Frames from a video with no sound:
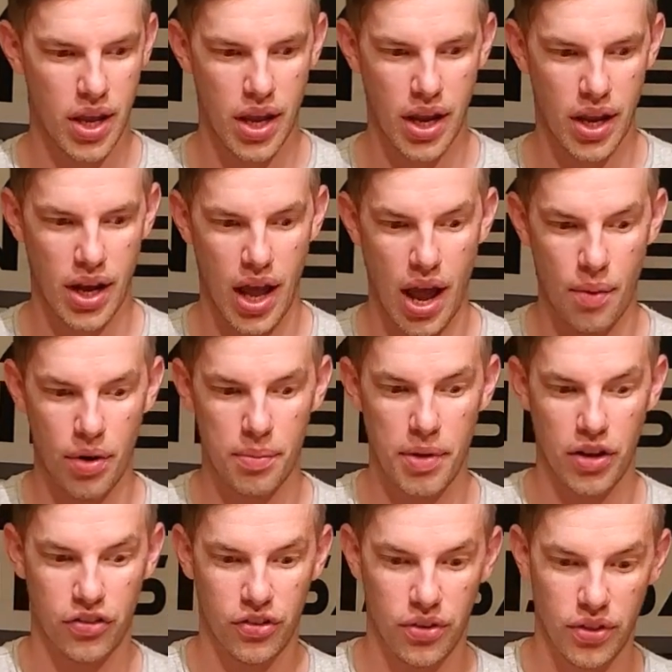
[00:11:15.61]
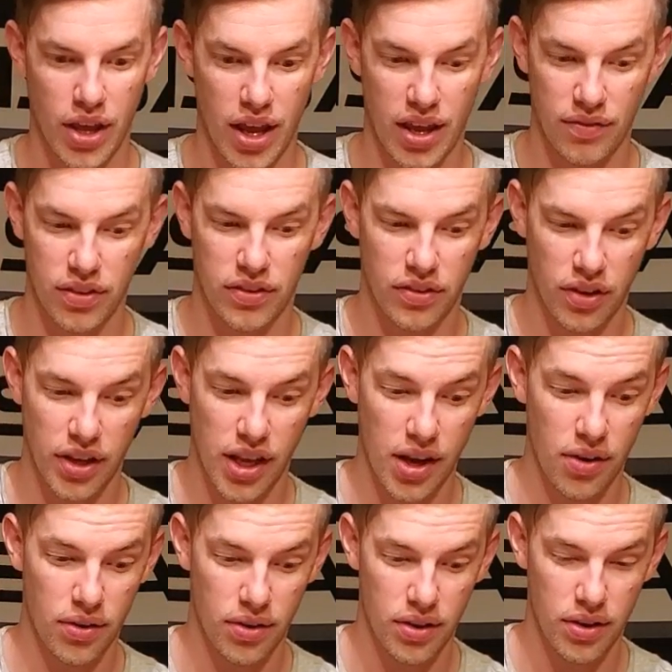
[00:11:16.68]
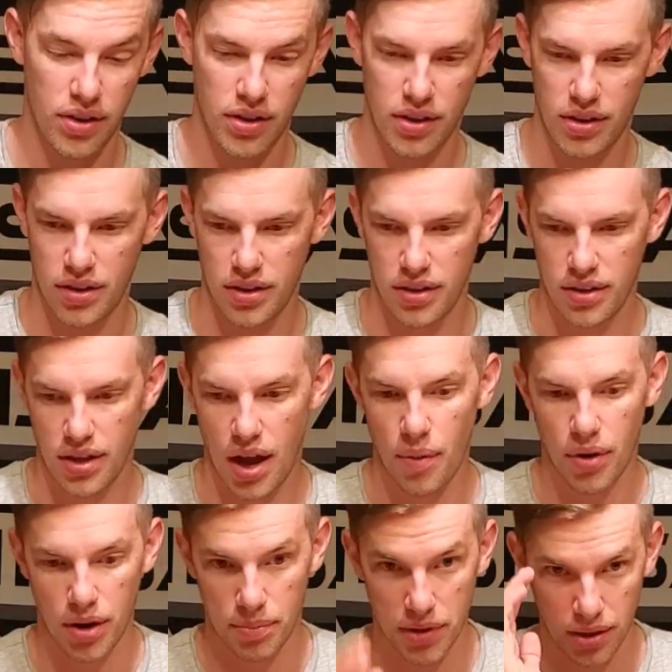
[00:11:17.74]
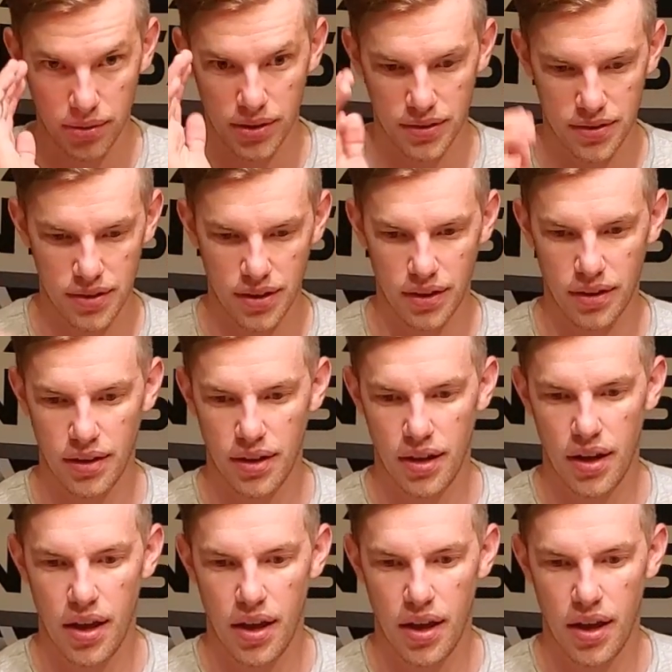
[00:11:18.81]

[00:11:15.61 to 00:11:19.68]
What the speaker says: and I wanna make sure that if it's sunny out, I wanna be able to see.